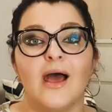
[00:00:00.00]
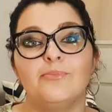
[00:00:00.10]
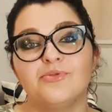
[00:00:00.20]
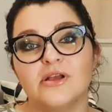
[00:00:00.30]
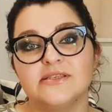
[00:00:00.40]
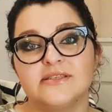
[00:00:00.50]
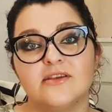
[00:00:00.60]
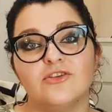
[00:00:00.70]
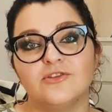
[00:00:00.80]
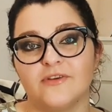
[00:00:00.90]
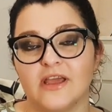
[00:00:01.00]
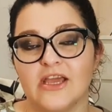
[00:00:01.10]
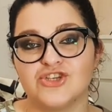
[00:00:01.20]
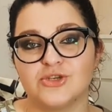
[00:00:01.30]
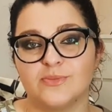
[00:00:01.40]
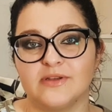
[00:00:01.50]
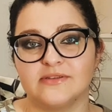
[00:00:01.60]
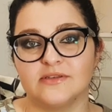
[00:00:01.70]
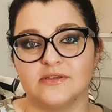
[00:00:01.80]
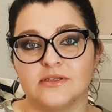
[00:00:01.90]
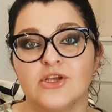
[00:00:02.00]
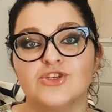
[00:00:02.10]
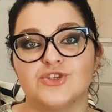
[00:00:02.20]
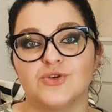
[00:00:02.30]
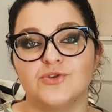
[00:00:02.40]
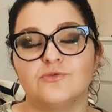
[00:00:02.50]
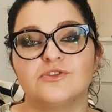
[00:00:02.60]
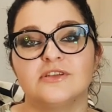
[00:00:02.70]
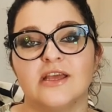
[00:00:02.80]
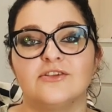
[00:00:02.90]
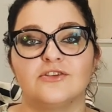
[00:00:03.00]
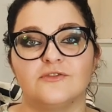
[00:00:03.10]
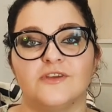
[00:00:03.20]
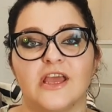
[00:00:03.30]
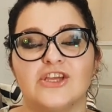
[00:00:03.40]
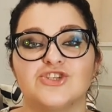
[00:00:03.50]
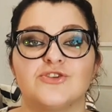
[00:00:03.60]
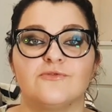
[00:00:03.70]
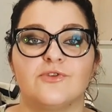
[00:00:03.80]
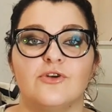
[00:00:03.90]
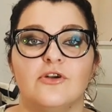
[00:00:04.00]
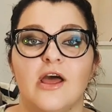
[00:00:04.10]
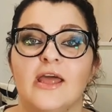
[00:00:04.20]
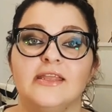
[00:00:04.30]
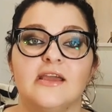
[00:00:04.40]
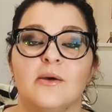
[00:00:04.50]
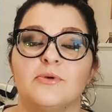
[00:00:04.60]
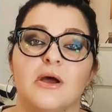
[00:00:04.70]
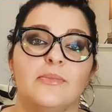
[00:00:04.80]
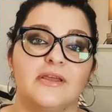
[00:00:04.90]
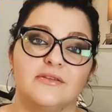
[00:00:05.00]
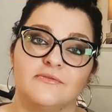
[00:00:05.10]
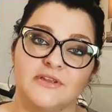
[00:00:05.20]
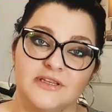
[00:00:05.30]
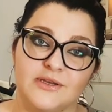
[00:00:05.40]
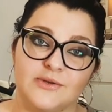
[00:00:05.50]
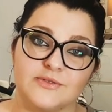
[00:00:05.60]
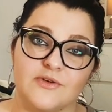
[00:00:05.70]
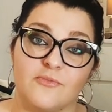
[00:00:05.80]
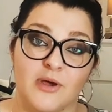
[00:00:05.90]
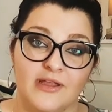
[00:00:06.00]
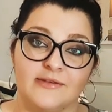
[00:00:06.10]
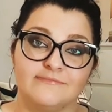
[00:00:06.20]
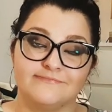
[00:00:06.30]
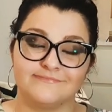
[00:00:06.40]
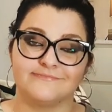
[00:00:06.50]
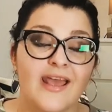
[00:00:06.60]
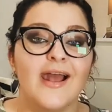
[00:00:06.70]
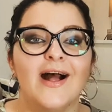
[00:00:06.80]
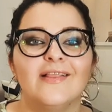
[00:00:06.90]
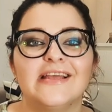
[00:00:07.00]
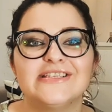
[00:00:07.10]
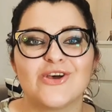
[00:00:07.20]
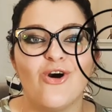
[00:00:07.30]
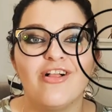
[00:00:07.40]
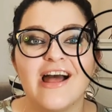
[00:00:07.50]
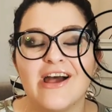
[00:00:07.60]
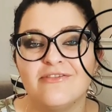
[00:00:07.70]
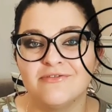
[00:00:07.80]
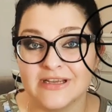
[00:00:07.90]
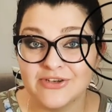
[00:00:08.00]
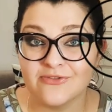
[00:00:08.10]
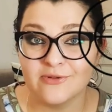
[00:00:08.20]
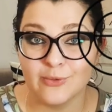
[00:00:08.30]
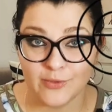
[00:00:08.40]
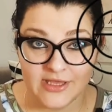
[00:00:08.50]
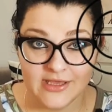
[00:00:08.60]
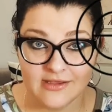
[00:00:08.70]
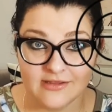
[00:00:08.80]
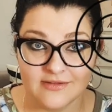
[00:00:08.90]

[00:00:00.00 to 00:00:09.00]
and press the notification button so you would get notification for any upcoming videos of mine. Let's all have wonderful week.